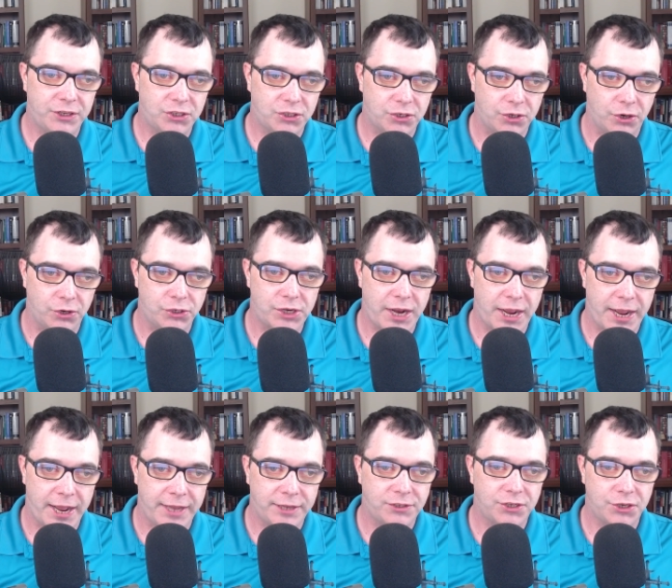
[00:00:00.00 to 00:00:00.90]
Church
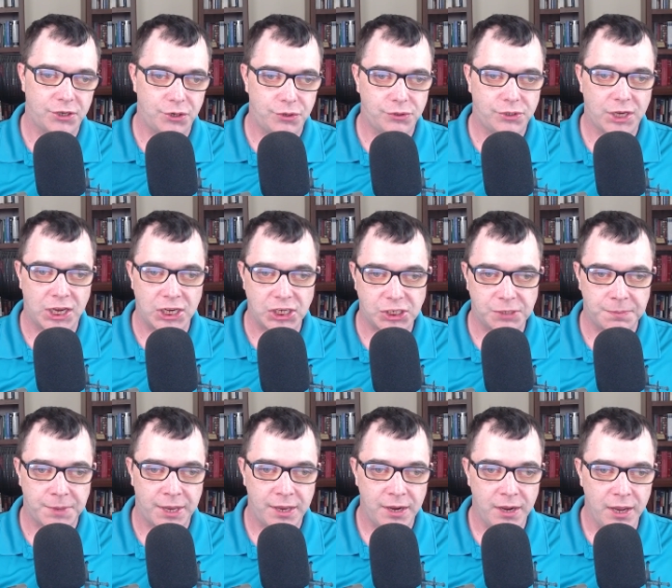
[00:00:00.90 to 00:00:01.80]
as the New
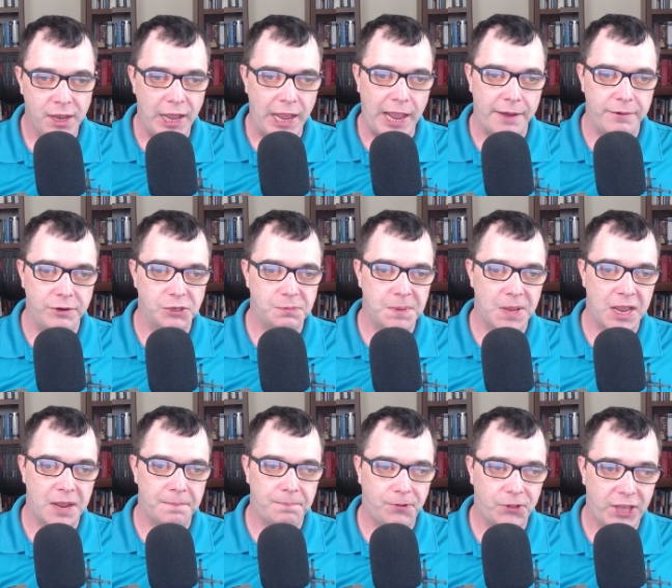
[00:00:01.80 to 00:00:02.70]
Testament and was
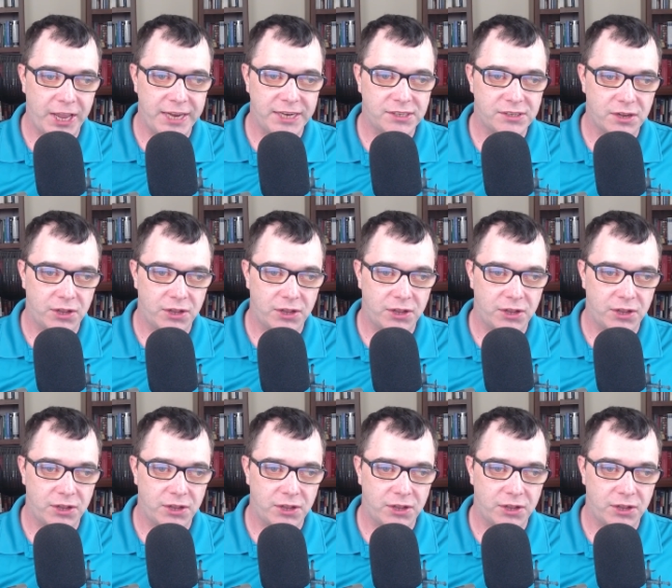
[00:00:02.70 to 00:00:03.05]
being placed